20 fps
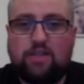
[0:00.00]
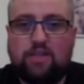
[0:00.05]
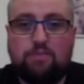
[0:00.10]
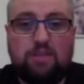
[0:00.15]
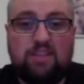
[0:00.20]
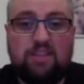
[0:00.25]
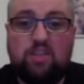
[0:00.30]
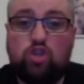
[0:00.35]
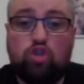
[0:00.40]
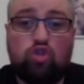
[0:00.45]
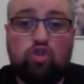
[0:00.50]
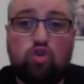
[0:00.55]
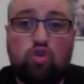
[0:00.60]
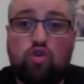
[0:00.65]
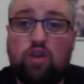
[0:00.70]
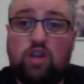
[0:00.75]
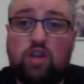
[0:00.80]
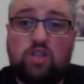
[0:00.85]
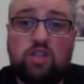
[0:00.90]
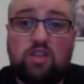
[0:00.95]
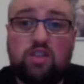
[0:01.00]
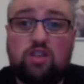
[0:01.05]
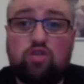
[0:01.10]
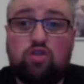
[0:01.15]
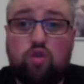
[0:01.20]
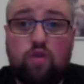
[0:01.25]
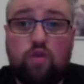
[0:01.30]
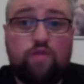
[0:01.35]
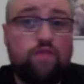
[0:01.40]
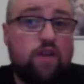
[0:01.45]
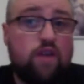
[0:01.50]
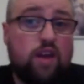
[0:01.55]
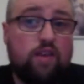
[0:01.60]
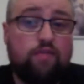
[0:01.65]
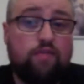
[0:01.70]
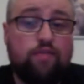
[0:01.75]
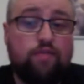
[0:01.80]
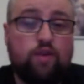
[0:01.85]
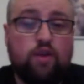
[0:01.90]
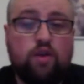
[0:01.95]
Beck has. I mean, Tisha Torres is a
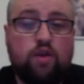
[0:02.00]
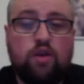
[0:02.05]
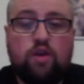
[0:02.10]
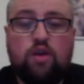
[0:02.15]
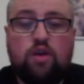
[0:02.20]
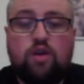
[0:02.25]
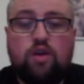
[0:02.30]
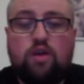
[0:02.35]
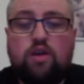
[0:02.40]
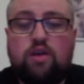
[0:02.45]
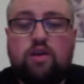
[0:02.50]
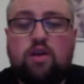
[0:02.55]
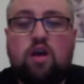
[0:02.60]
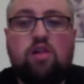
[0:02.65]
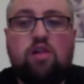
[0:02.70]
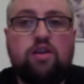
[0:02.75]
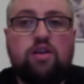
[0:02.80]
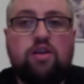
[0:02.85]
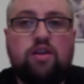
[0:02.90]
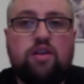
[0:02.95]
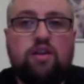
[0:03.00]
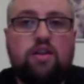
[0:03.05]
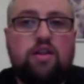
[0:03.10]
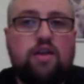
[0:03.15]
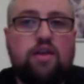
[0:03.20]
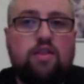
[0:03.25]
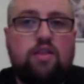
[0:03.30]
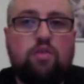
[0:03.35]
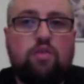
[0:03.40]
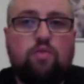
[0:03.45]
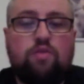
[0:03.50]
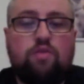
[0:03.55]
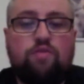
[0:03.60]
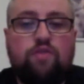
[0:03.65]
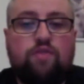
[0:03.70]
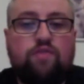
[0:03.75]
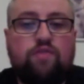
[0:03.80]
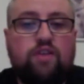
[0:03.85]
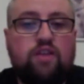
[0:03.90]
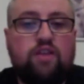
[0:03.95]
top 5 girl in
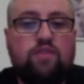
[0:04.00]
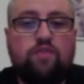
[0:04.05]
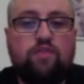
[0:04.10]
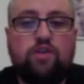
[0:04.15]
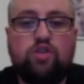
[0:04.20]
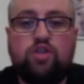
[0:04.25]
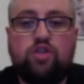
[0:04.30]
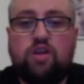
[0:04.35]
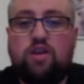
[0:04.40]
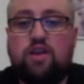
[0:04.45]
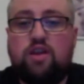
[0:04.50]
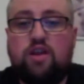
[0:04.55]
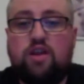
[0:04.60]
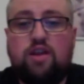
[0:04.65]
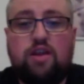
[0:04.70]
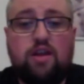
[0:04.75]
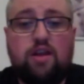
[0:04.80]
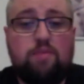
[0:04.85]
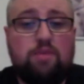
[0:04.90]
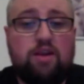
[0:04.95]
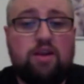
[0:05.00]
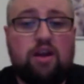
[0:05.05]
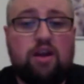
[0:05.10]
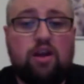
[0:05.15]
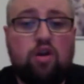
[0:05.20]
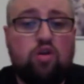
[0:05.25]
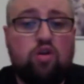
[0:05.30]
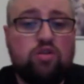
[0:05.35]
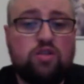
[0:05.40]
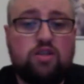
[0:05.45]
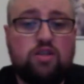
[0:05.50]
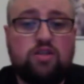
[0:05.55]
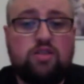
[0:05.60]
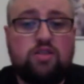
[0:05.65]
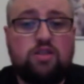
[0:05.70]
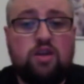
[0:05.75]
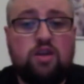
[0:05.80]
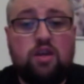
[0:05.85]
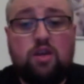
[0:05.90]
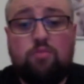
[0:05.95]
the 115 division, and I mean, her
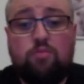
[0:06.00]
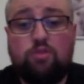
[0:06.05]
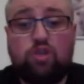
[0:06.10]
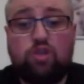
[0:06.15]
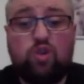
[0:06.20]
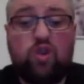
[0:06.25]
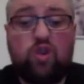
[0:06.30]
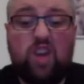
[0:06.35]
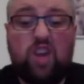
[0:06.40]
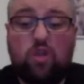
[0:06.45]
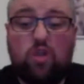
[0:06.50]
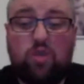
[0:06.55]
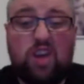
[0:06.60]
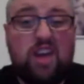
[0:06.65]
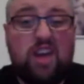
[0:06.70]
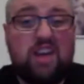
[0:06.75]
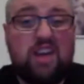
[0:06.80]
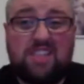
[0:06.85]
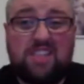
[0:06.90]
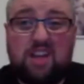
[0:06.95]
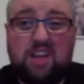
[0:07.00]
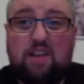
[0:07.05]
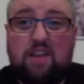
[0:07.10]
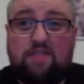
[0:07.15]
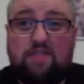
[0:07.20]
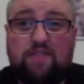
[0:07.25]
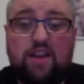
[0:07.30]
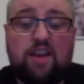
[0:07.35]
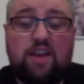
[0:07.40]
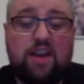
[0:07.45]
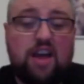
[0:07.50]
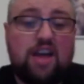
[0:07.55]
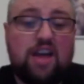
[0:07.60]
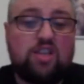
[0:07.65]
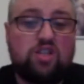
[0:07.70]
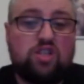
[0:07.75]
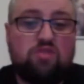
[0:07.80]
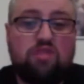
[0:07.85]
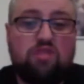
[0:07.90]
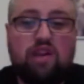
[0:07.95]
losses, Mizuki Inoue is a
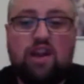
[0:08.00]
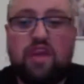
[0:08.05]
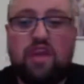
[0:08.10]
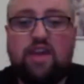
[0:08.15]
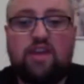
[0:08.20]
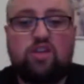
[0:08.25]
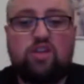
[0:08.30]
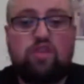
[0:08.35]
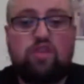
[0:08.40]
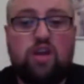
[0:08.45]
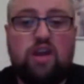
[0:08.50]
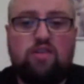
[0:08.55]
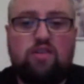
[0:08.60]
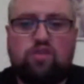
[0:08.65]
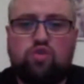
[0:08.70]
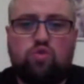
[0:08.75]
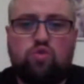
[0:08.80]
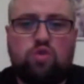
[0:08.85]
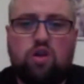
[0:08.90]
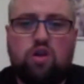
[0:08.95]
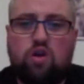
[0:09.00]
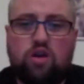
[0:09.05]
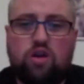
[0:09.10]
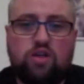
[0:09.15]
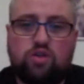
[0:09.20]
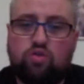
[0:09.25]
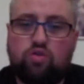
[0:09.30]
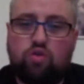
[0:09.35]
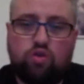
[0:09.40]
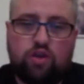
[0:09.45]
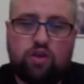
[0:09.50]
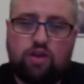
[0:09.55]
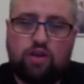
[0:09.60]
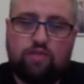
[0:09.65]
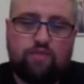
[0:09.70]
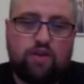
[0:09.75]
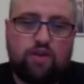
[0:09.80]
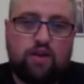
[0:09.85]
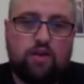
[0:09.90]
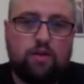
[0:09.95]
fighter I actually really like. Heather Jo Clark
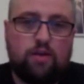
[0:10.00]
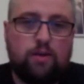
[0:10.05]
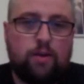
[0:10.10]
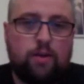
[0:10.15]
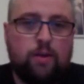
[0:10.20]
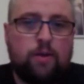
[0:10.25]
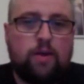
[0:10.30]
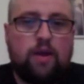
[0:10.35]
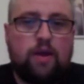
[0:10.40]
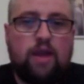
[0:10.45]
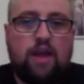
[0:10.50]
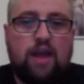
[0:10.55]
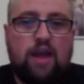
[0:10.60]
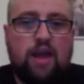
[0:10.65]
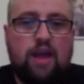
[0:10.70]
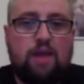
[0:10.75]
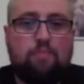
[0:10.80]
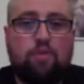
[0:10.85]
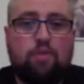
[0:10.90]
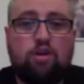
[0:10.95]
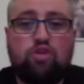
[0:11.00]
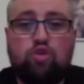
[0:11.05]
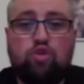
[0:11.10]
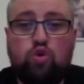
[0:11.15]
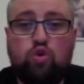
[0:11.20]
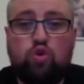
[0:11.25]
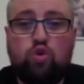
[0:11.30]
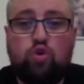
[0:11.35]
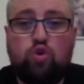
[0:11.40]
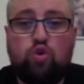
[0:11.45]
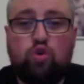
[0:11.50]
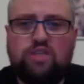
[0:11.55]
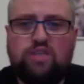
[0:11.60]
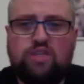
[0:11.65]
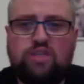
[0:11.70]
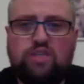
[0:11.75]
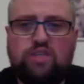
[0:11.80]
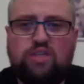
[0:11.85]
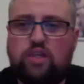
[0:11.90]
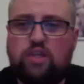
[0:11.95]
is not a great fighter, but her
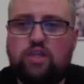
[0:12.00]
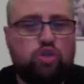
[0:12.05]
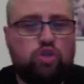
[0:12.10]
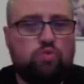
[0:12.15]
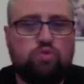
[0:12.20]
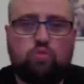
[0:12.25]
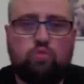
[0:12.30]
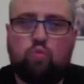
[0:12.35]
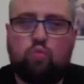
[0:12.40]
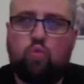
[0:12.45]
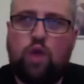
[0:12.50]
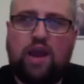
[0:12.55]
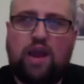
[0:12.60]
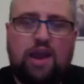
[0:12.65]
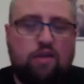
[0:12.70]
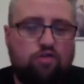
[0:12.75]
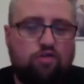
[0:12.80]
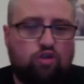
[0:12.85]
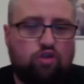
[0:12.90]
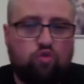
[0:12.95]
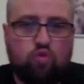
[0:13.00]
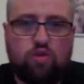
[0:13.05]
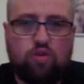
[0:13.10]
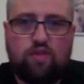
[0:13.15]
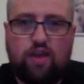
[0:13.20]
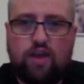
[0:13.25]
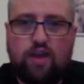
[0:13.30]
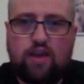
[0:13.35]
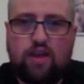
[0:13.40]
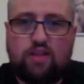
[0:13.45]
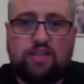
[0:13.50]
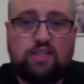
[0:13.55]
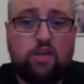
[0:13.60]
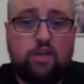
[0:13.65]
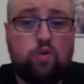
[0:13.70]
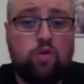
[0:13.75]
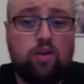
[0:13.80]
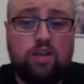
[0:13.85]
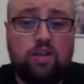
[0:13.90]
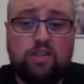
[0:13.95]
2 wins, Lisa Ellis, she was well out the door
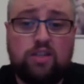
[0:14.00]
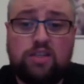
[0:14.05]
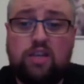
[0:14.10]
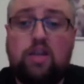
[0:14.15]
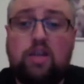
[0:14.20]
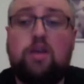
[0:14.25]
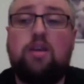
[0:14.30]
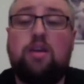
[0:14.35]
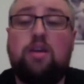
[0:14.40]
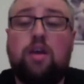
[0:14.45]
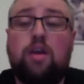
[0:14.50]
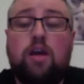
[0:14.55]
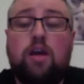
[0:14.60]
then, and Cihu